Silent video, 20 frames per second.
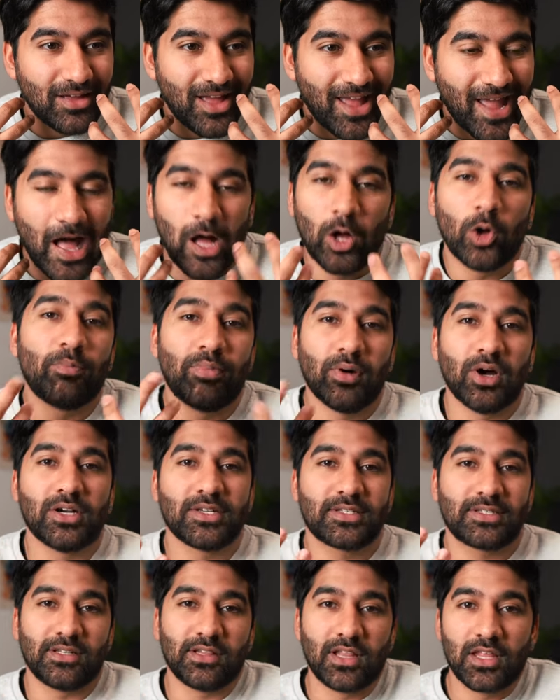help
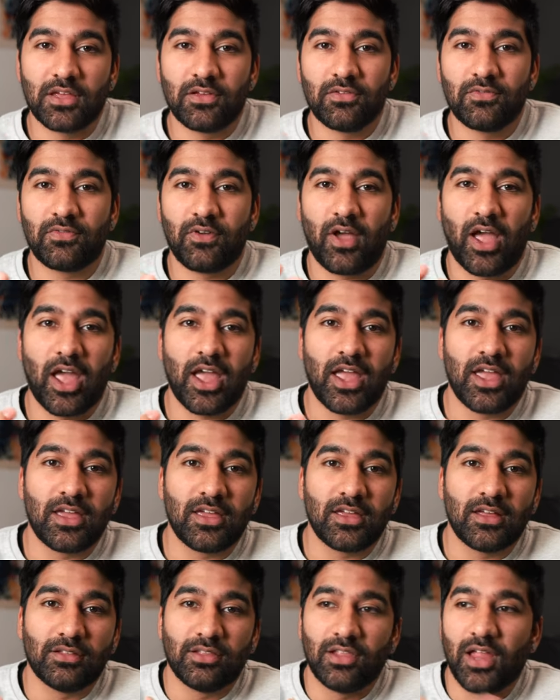us live
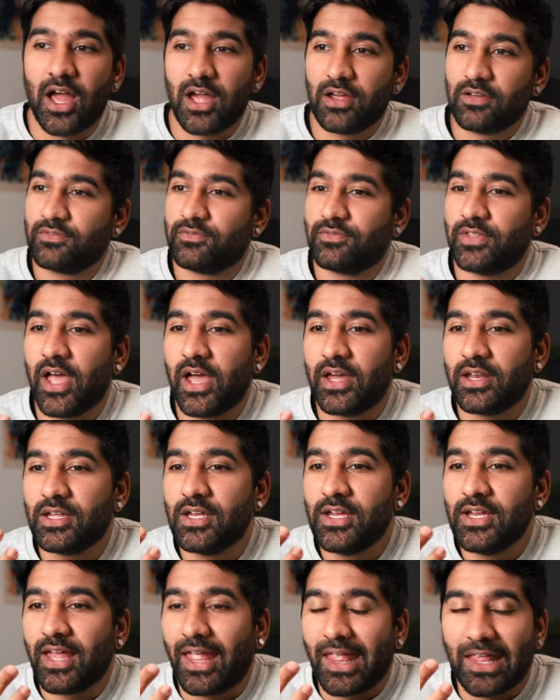a life that
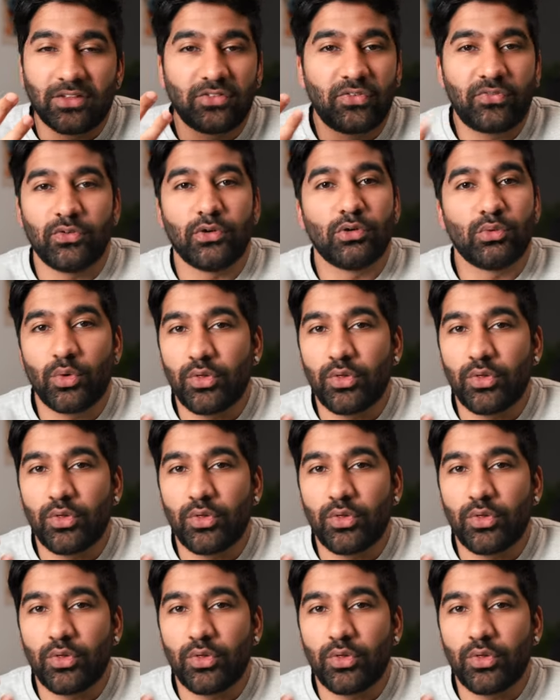is filled